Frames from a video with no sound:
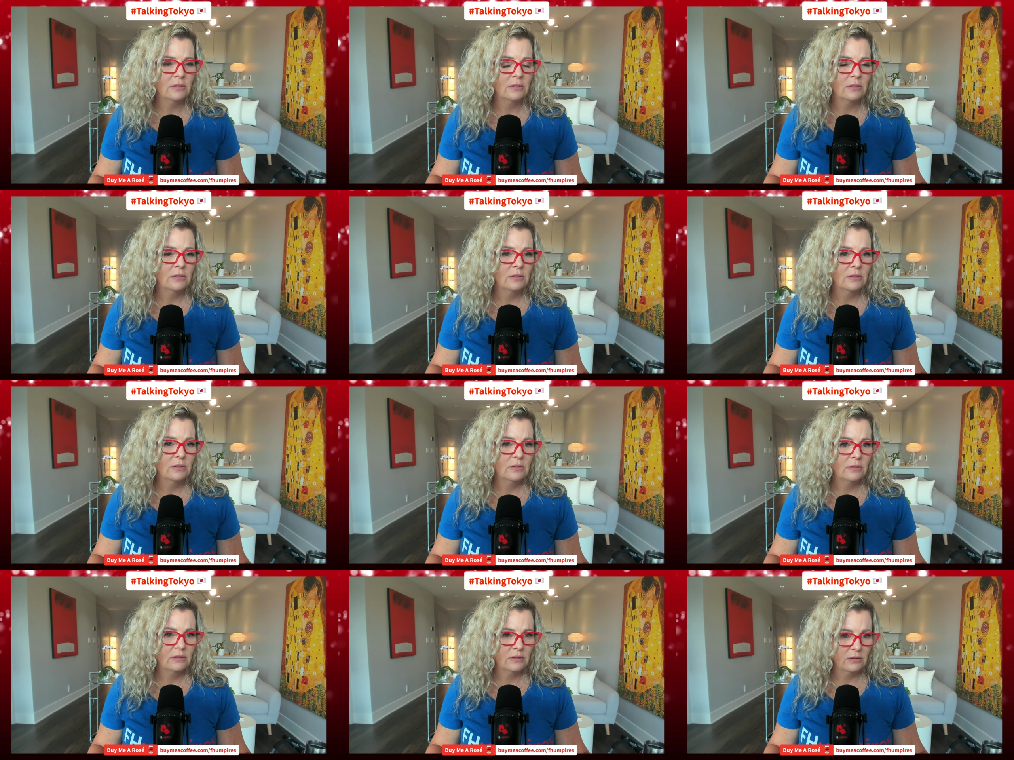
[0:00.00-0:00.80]

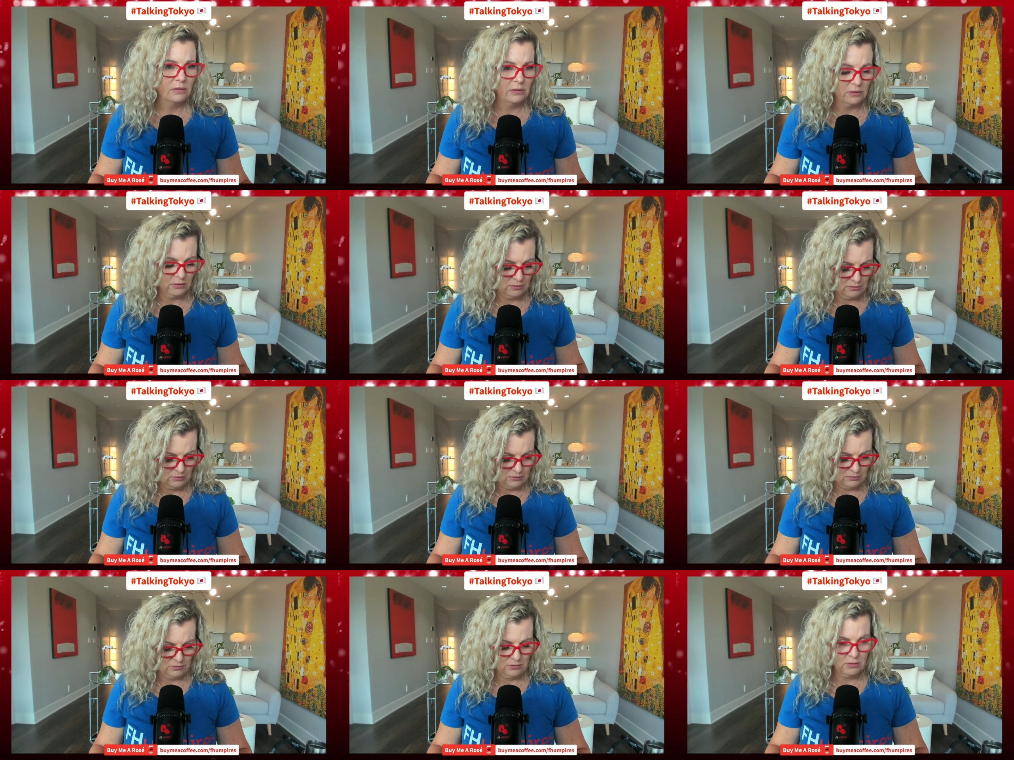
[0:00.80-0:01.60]

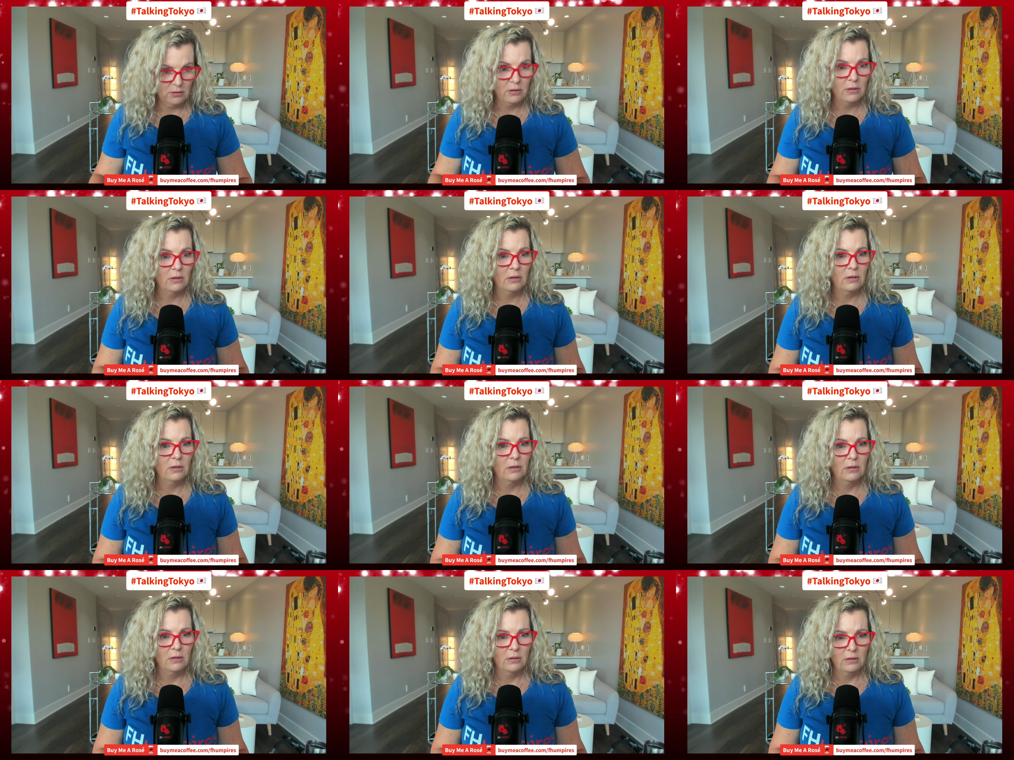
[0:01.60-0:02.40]

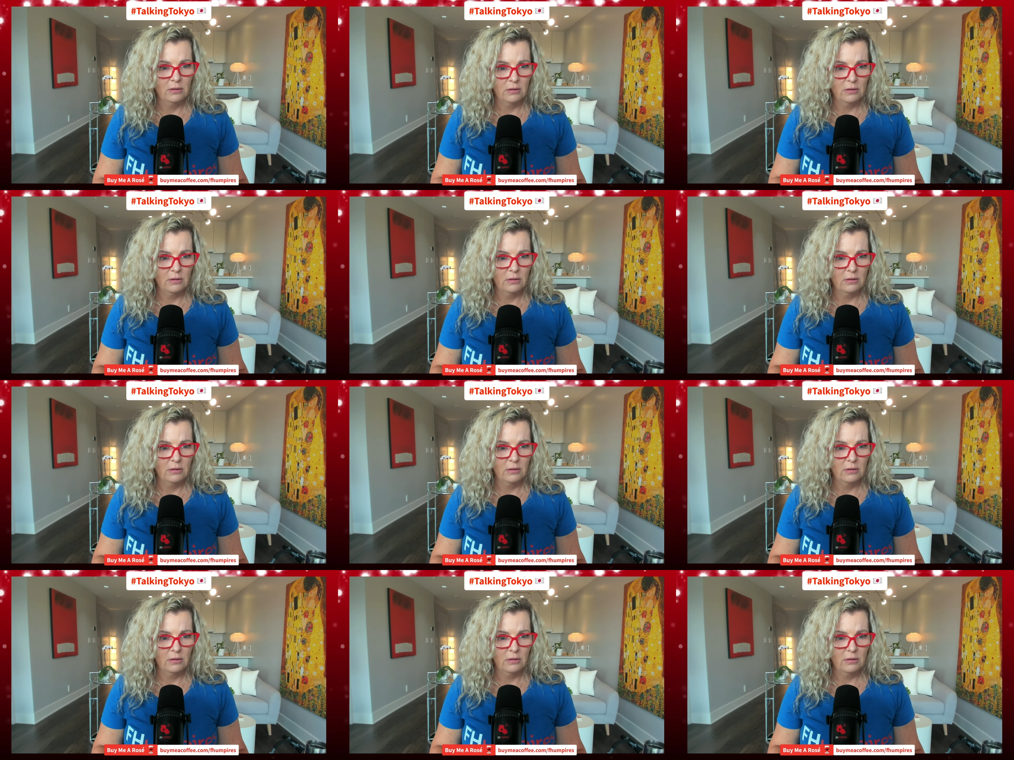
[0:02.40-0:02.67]
No one is speaking in this clip.